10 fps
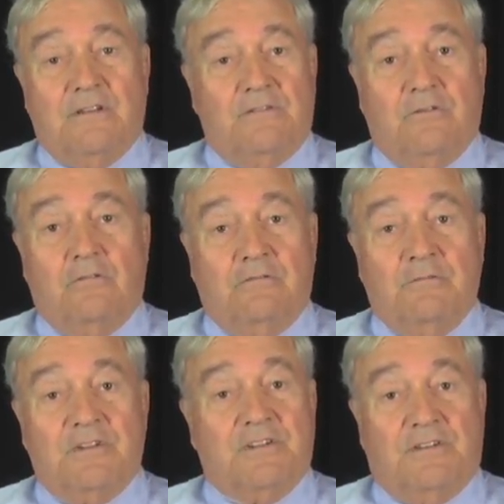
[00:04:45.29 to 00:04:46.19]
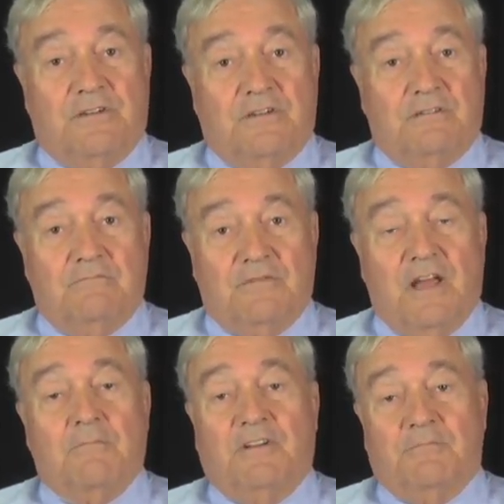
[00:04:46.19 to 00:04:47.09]
drove him to such a
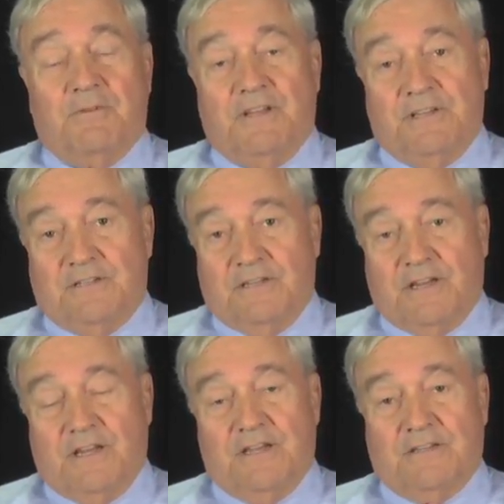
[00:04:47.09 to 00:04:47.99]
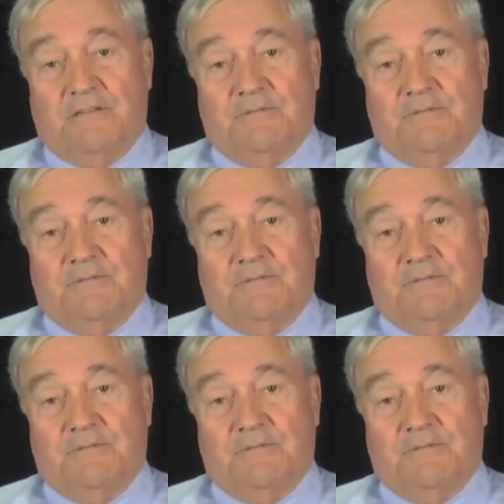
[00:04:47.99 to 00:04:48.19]
dominant place in the casket